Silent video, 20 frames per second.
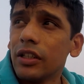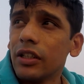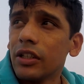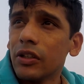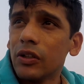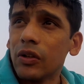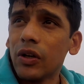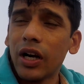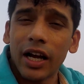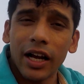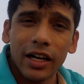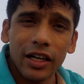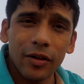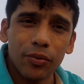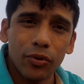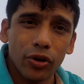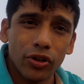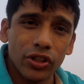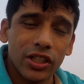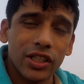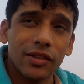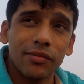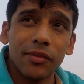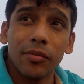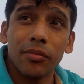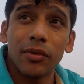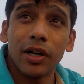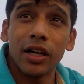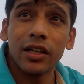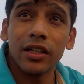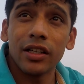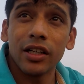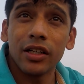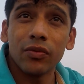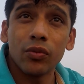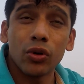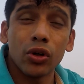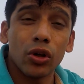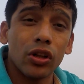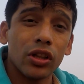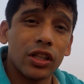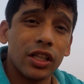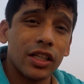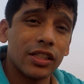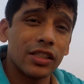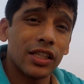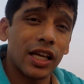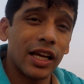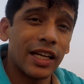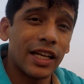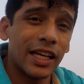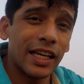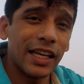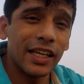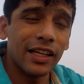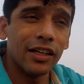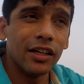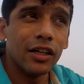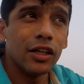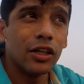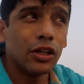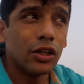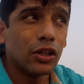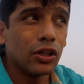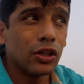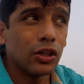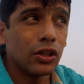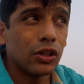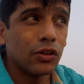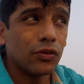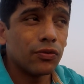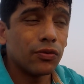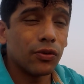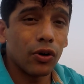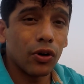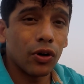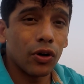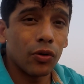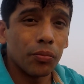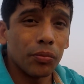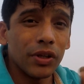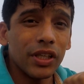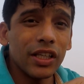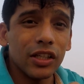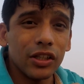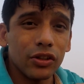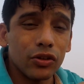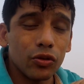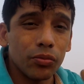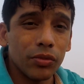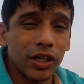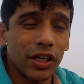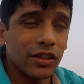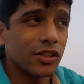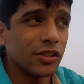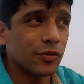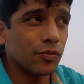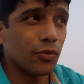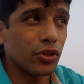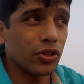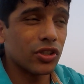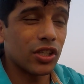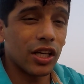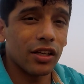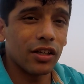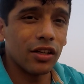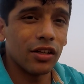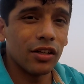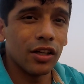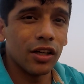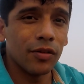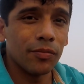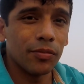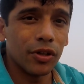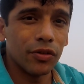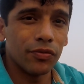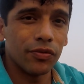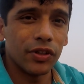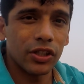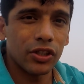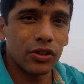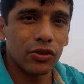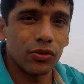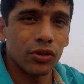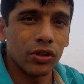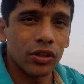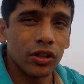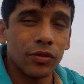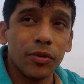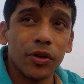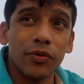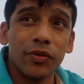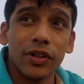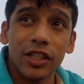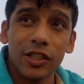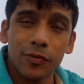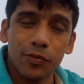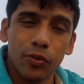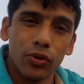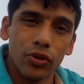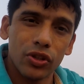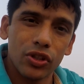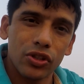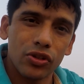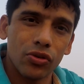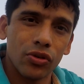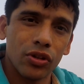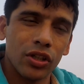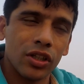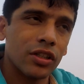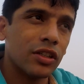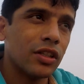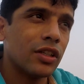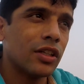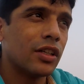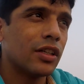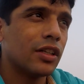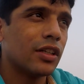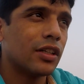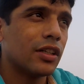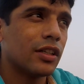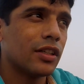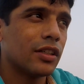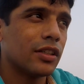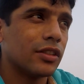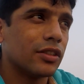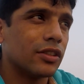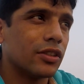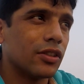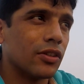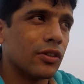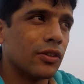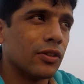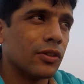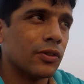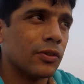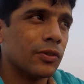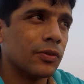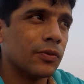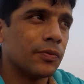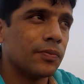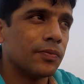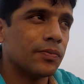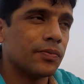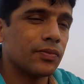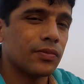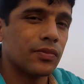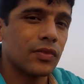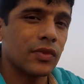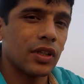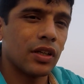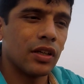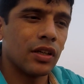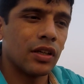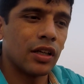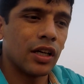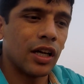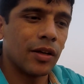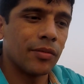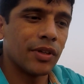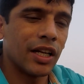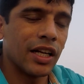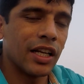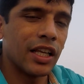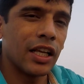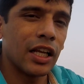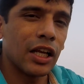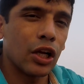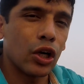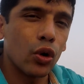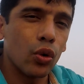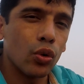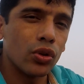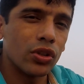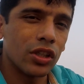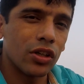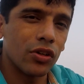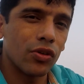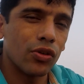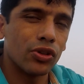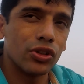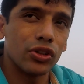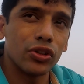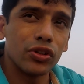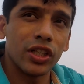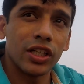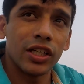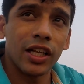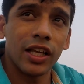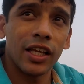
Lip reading: you know, I had a project in my mind that what all things I need for me to make this motorcycle a perfect tourer, a perfect sports tourer. So I'm getting closer to that